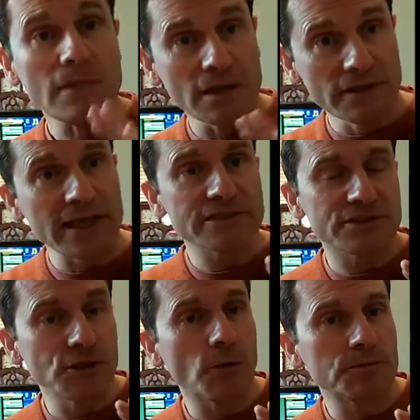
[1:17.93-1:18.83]
That's
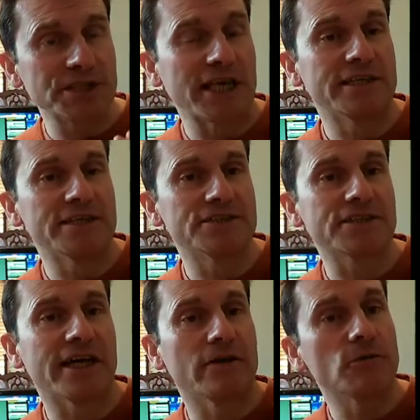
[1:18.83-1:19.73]
the opposite end of the
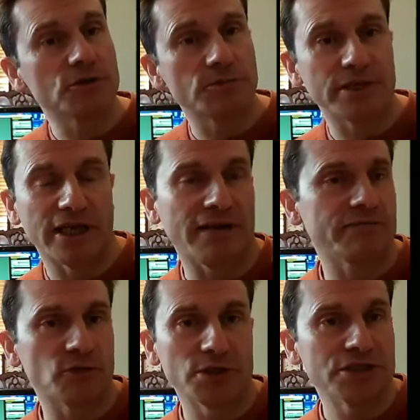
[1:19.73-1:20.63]
scale, which will be
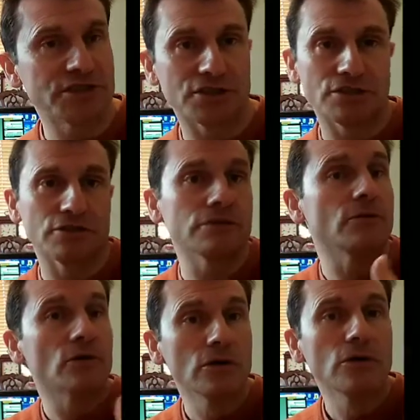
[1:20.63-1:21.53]
F22
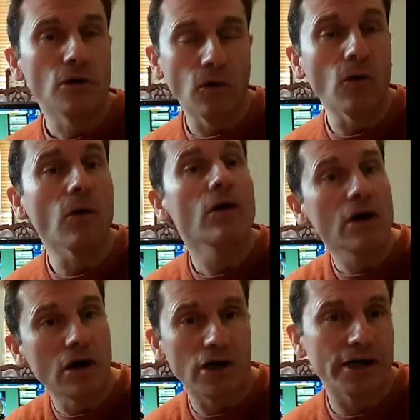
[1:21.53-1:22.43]
or
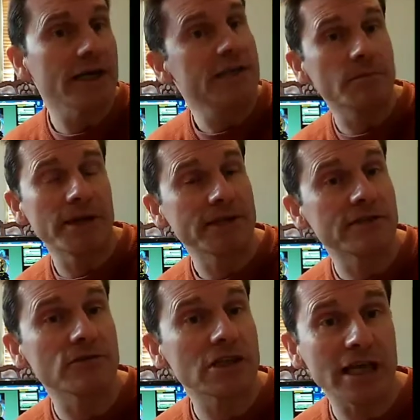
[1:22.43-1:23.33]
higher, depending
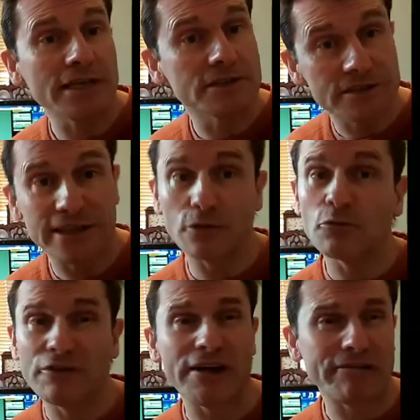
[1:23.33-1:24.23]
on the lens. They all
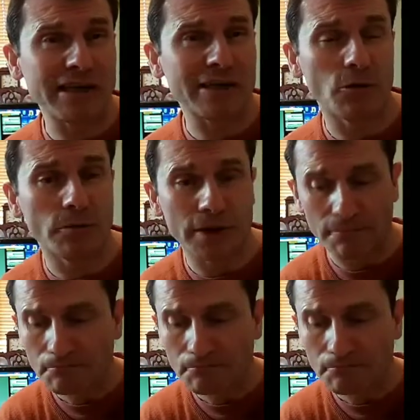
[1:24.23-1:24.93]
vary a little bit.